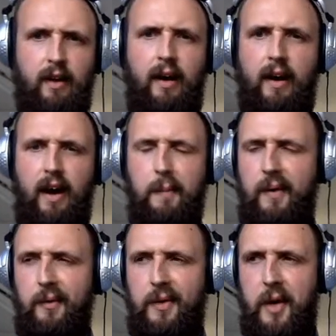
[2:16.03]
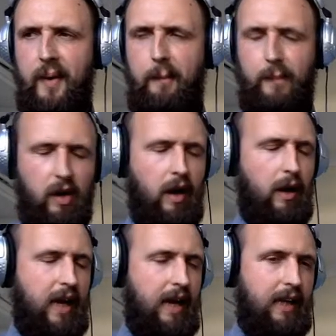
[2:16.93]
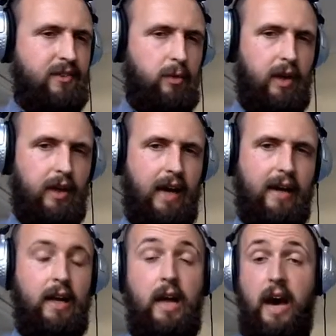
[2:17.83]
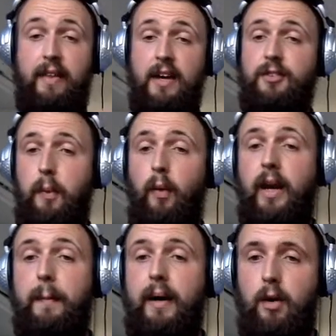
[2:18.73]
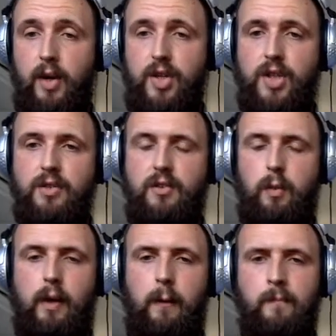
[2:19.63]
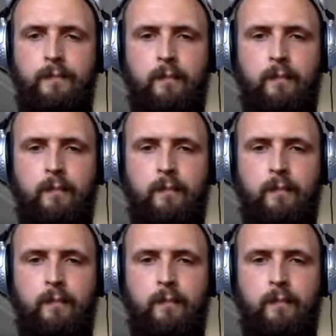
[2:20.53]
uh, I might not know it. But I'll, I'll, answer what I can. And that's a point about questions as well.